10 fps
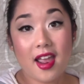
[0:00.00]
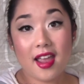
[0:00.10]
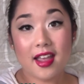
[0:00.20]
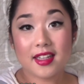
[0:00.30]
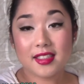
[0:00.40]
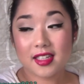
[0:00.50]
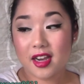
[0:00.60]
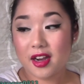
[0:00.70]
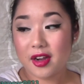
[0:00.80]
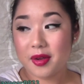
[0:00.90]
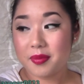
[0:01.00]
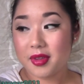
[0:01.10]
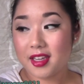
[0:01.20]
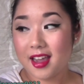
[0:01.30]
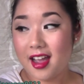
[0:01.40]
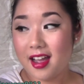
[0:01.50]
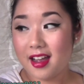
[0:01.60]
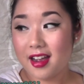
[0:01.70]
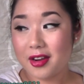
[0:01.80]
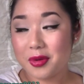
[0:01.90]
And um,
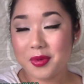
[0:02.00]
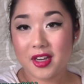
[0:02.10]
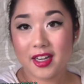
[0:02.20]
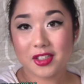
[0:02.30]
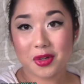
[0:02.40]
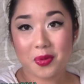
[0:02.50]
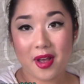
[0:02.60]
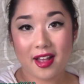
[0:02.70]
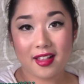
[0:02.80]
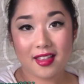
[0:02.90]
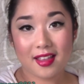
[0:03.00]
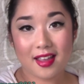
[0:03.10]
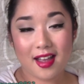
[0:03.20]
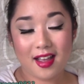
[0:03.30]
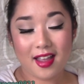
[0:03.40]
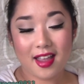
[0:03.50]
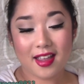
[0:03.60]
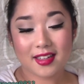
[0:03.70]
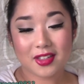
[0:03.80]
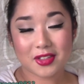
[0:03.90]
yeah, I hope you guys are well
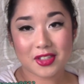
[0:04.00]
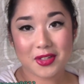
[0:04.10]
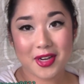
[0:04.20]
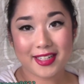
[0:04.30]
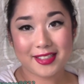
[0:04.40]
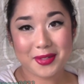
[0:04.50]
and I'll see you guys